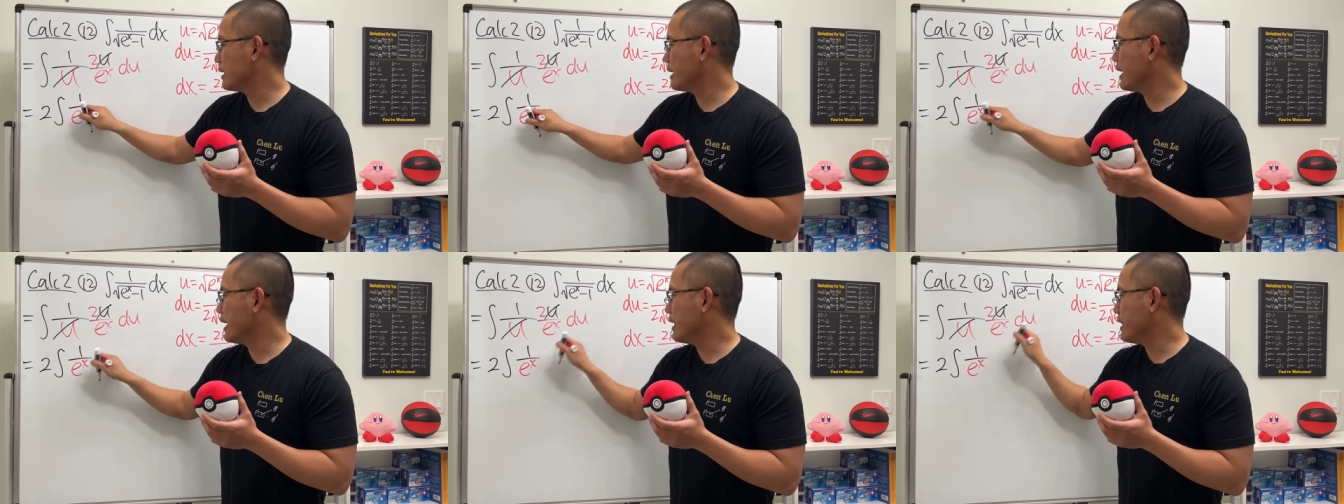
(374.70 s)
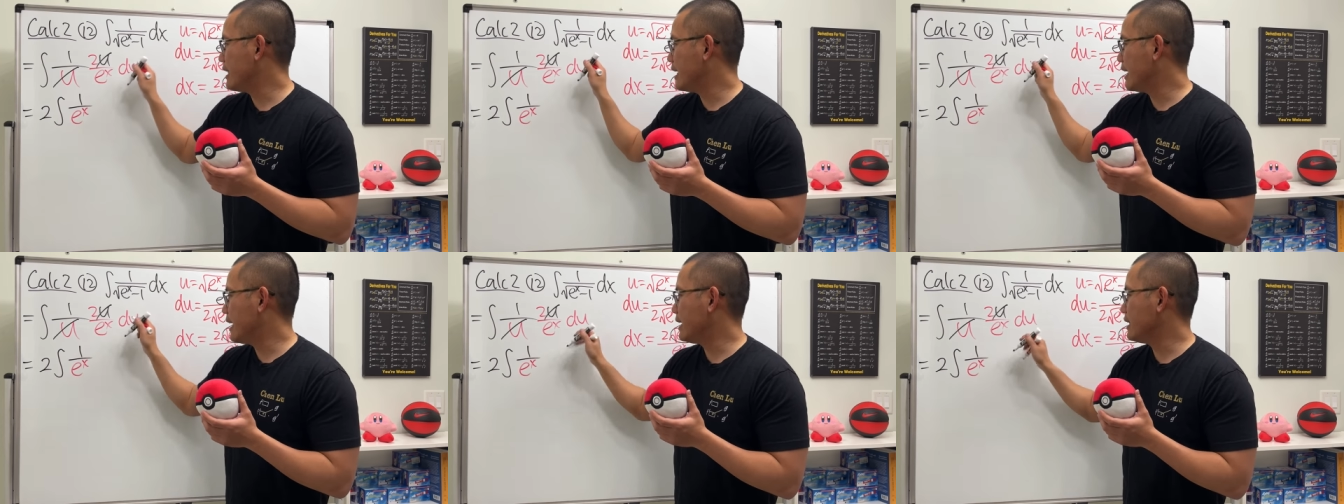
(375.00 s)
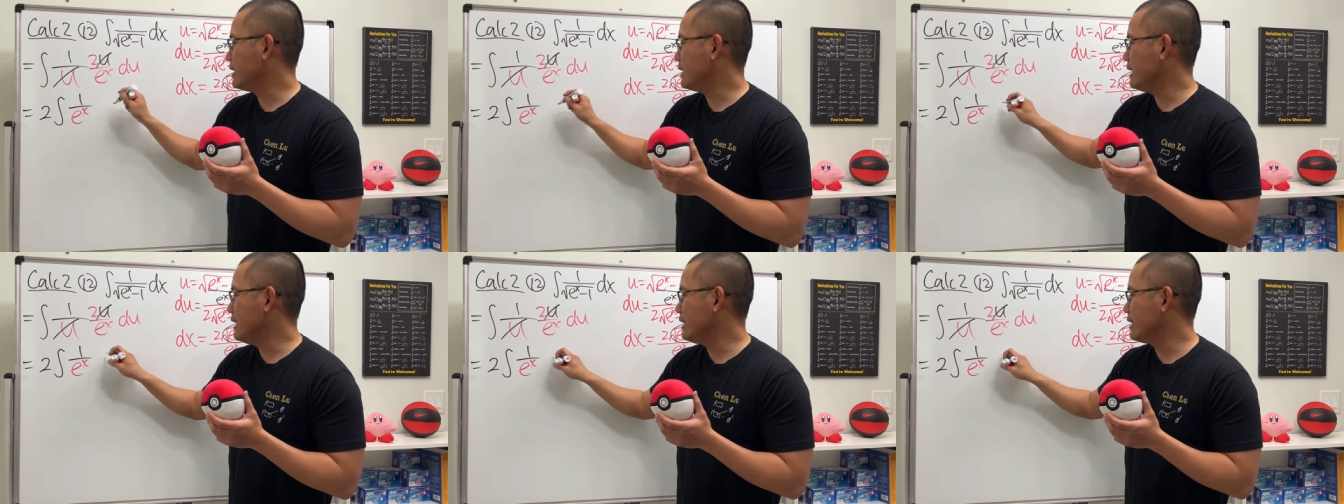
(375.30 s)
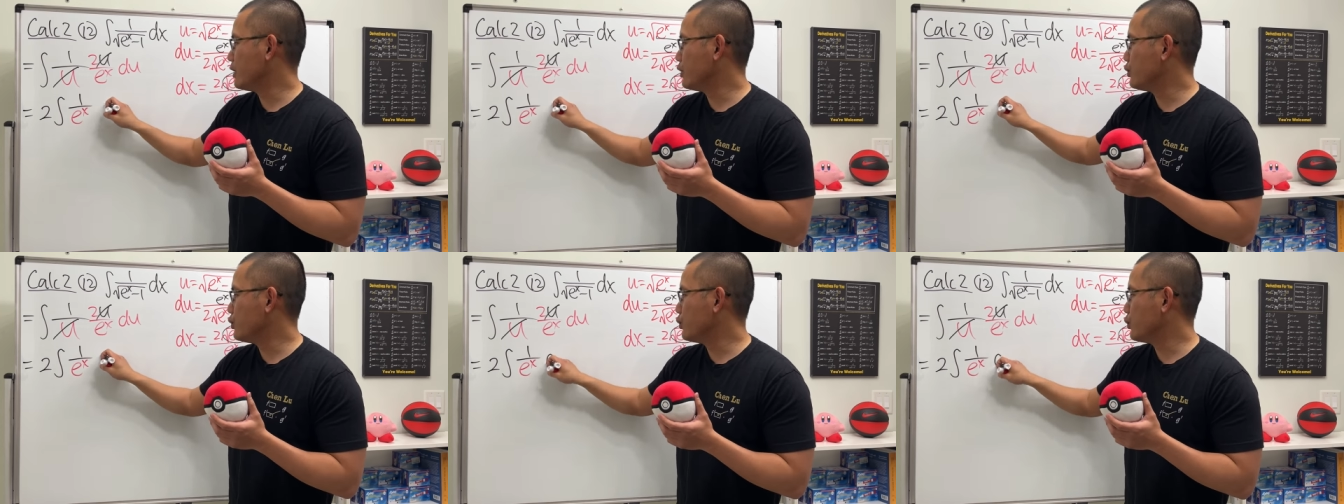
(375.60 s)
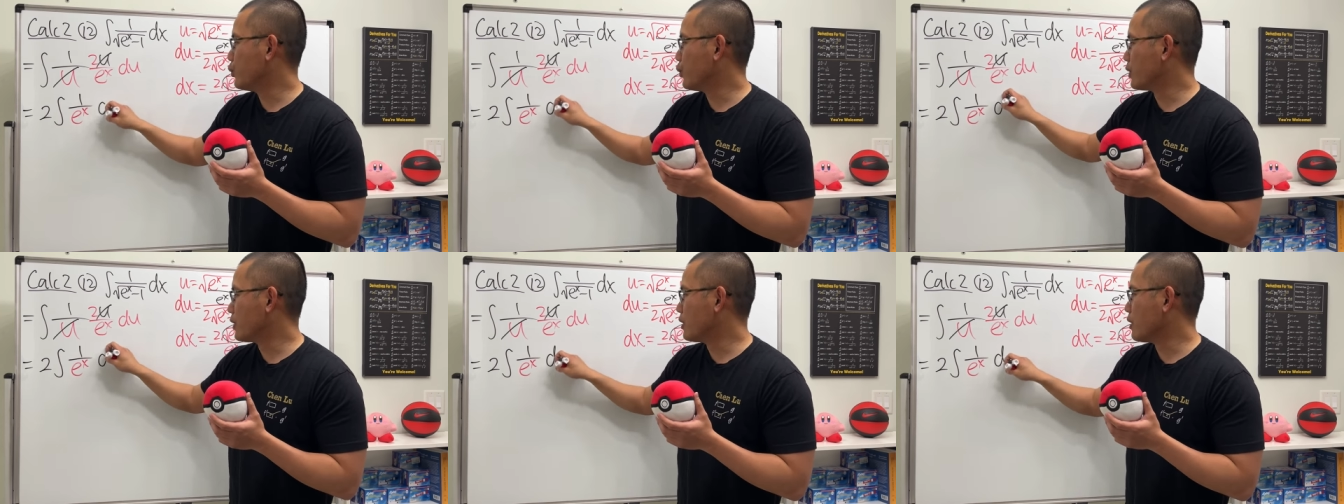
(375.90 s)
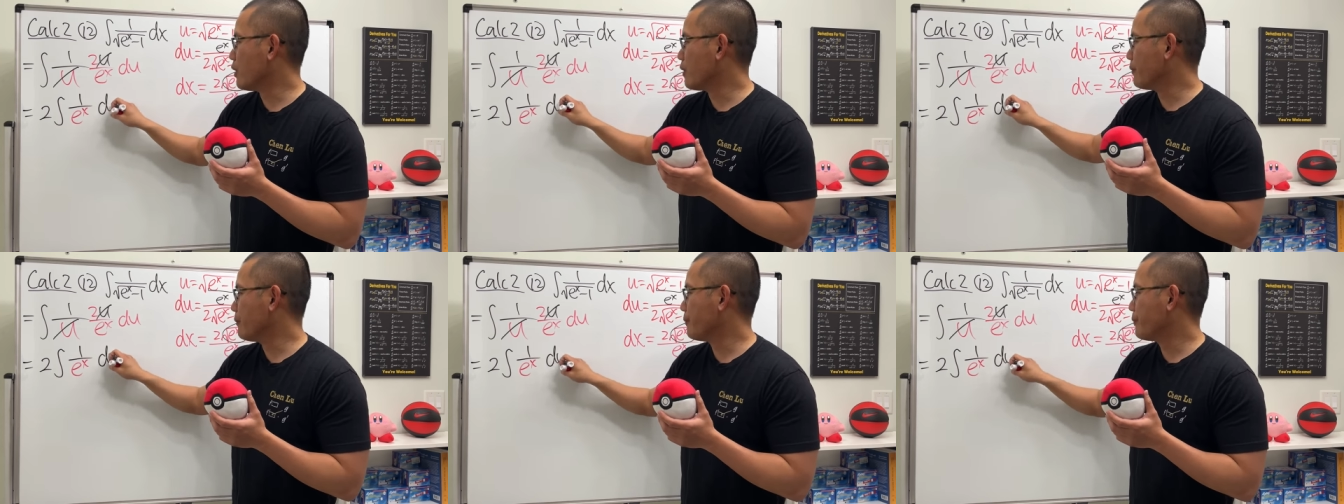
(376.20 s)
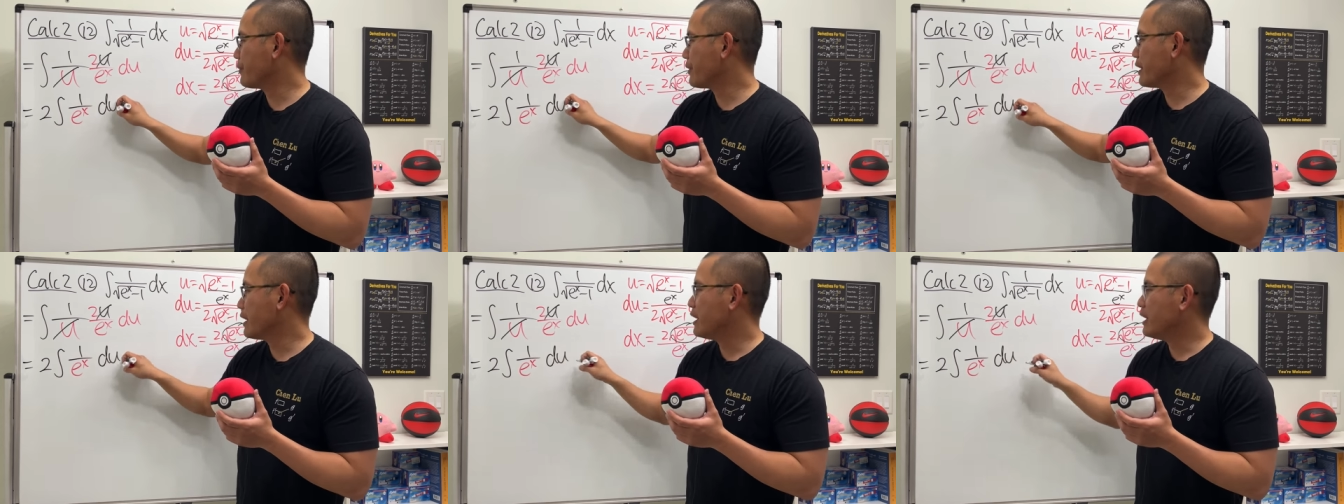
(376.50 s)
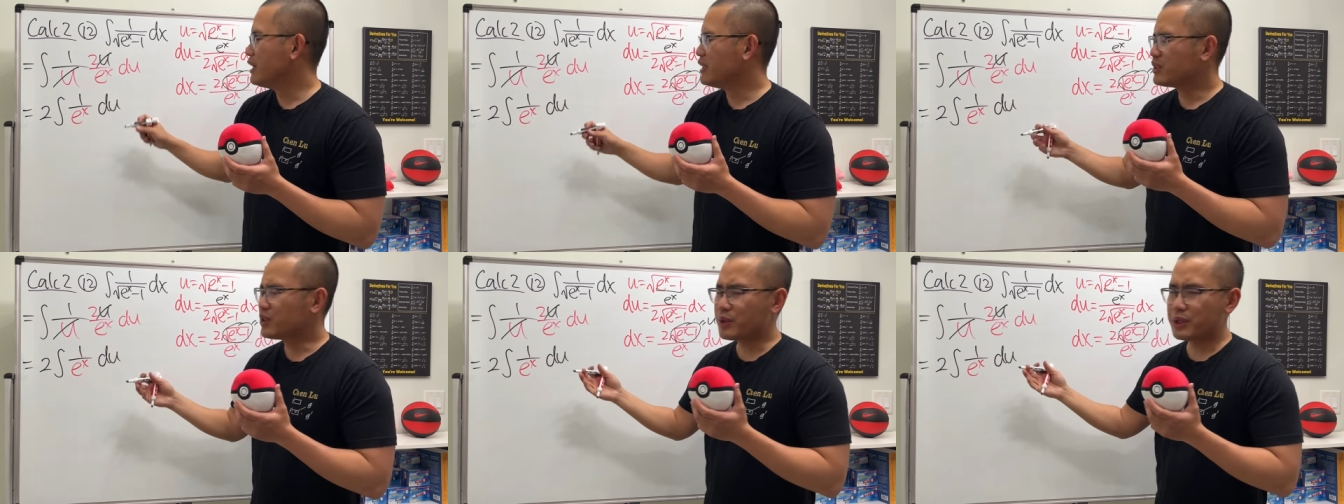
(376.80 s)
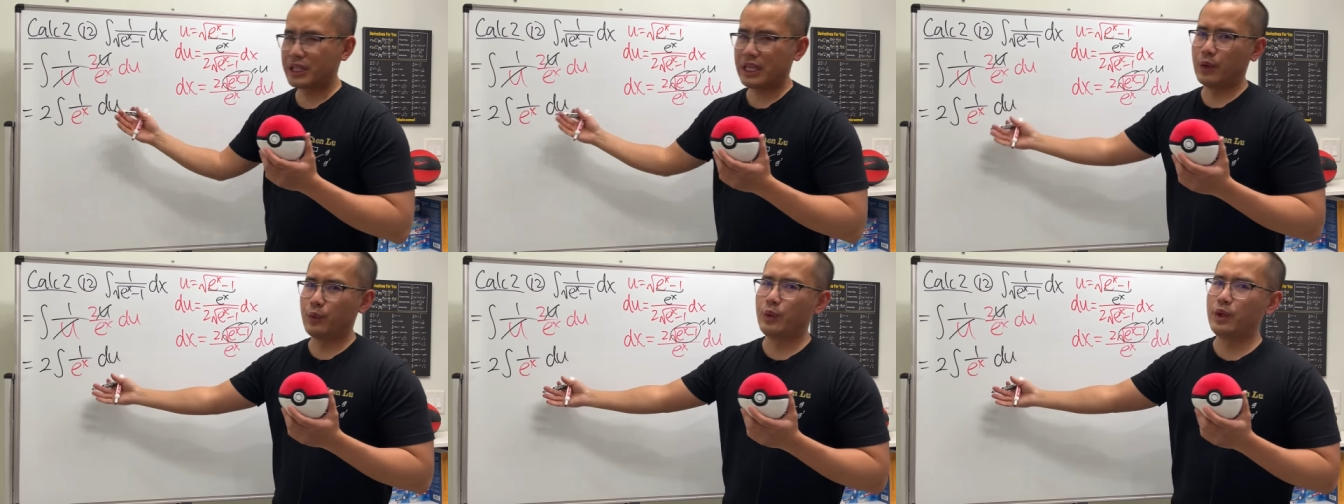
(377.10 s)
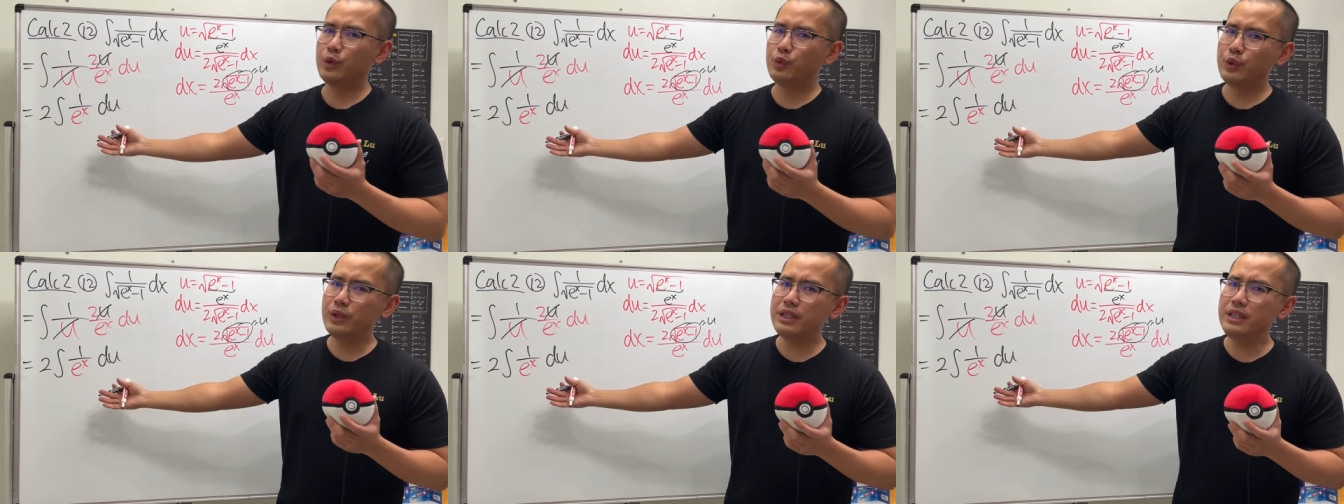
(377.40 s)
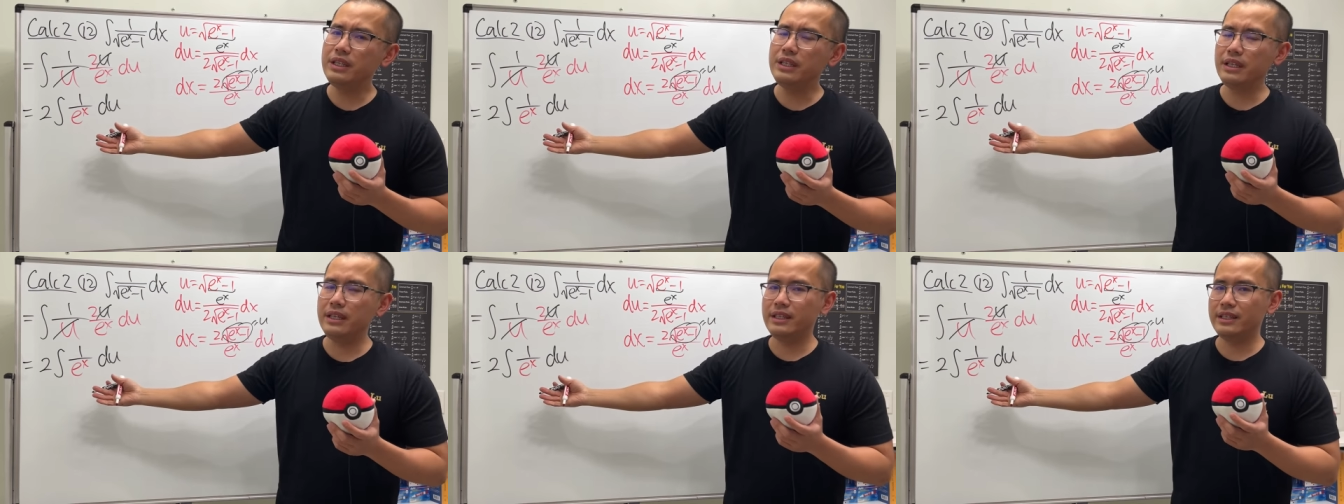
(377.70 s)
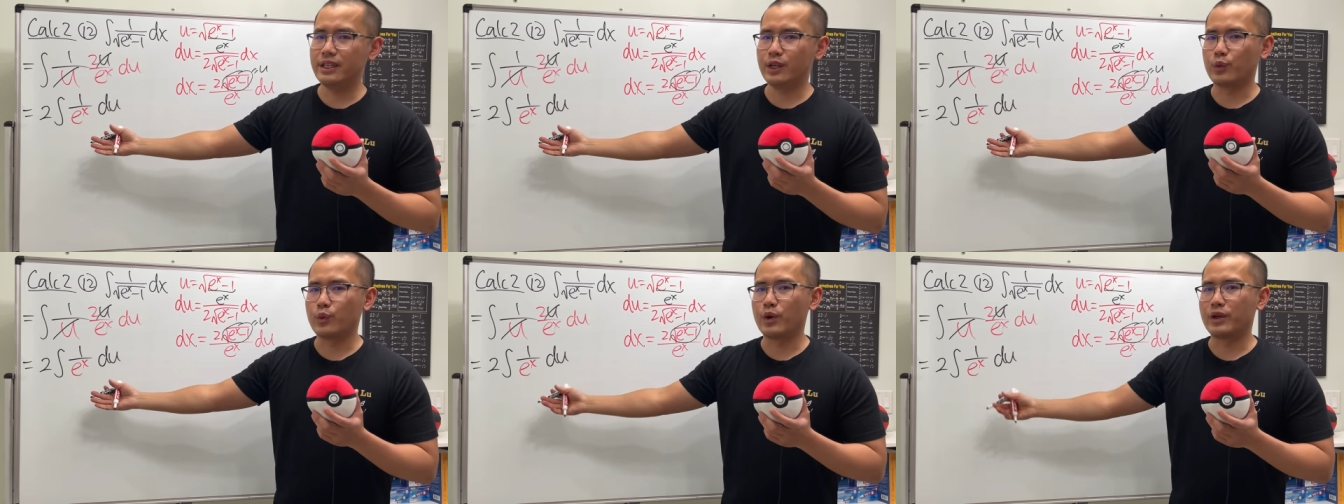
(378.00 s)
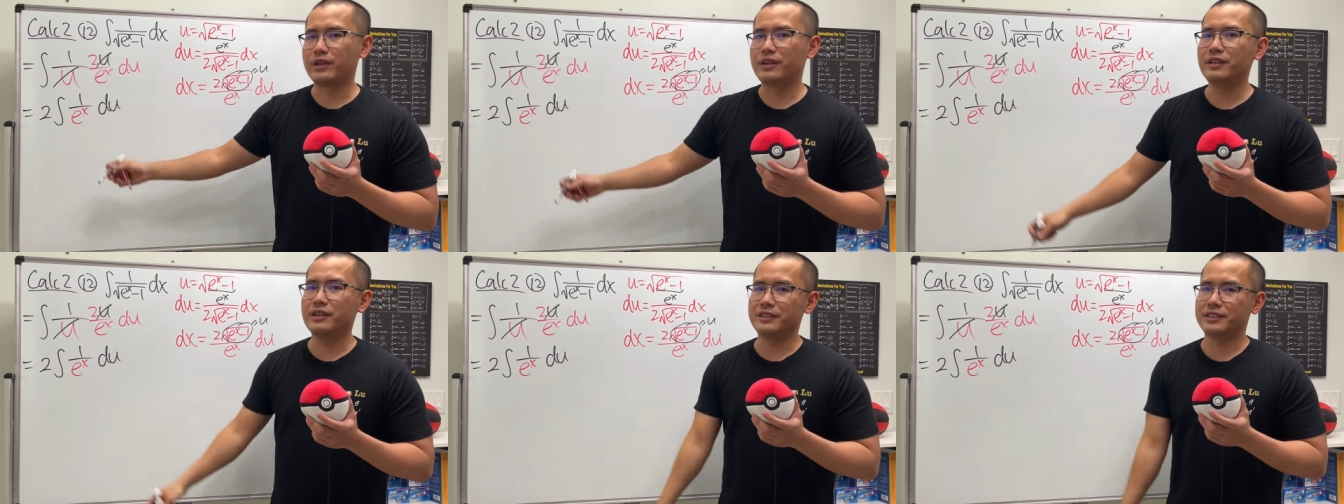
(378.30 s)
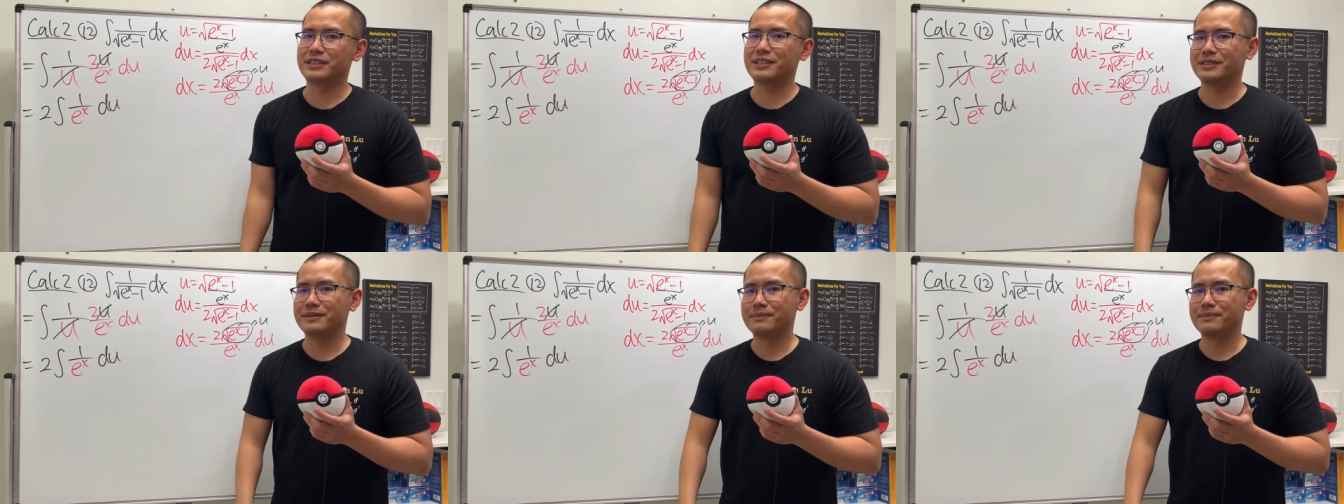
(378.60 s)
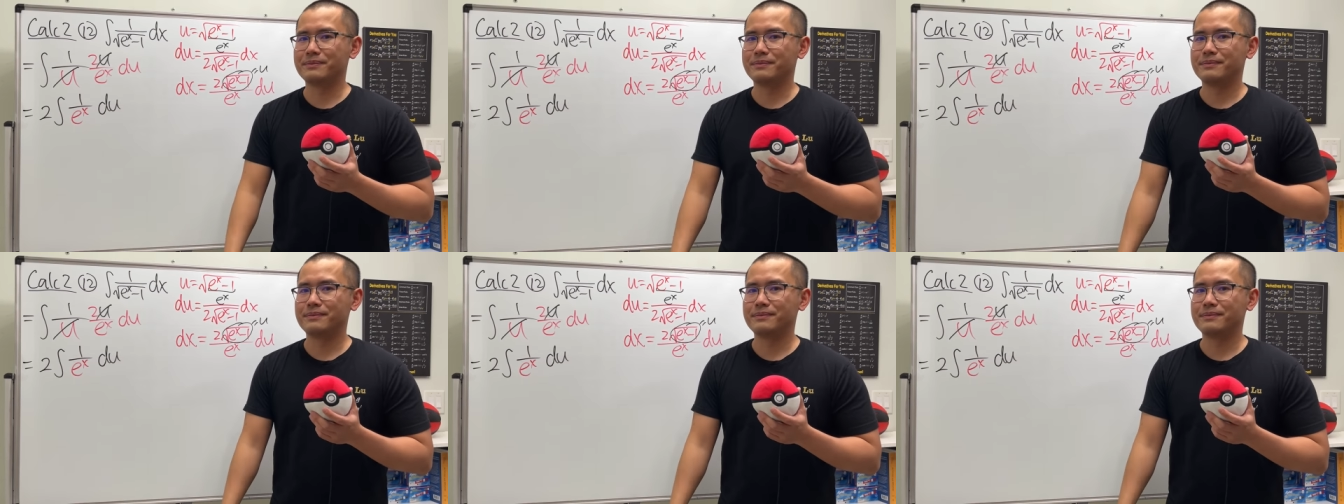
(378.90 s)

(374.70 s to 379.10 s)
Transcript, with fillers: And then in the u world. So can we really integrate this?